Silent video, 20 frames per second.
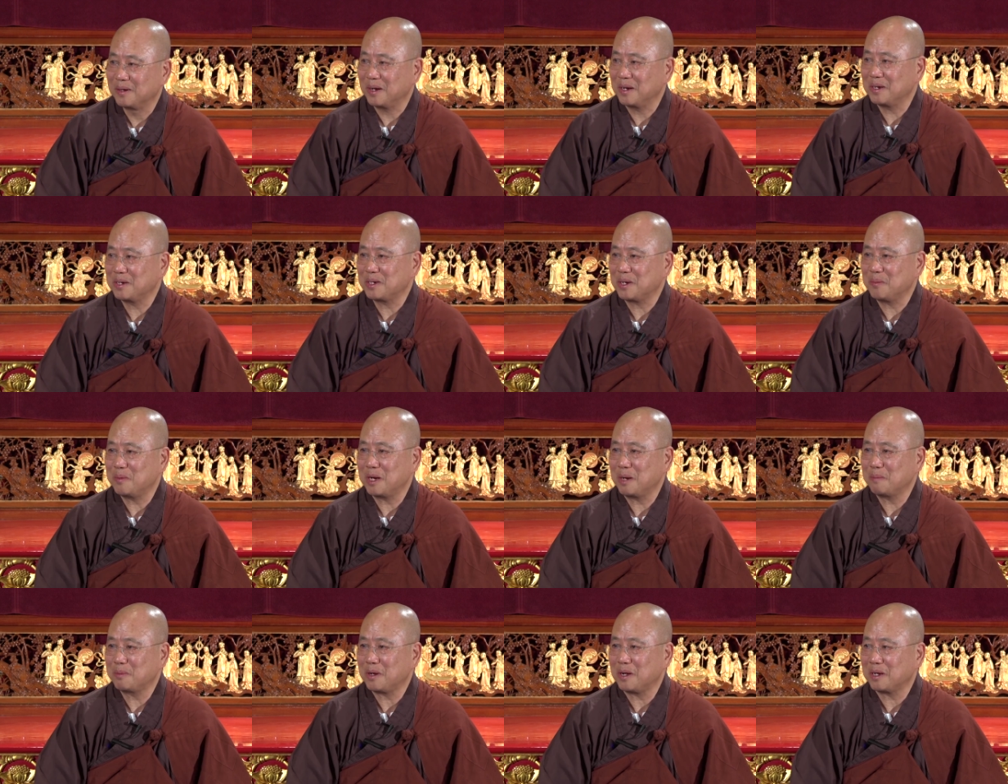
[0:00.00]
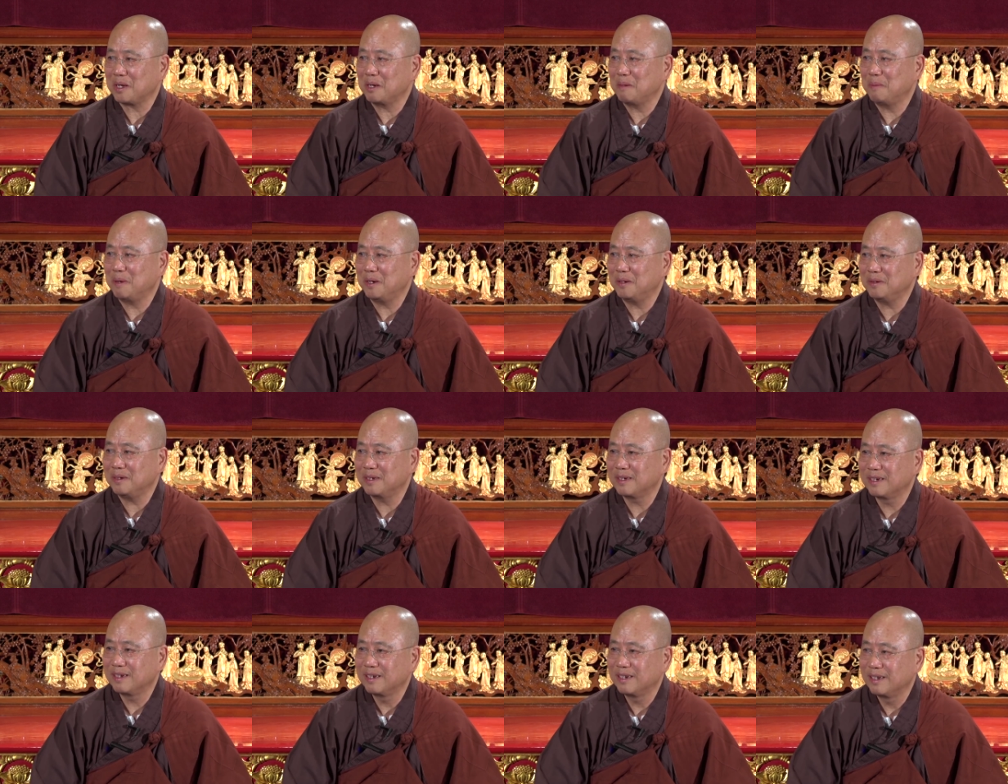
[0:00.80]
You understand what I'm talking about?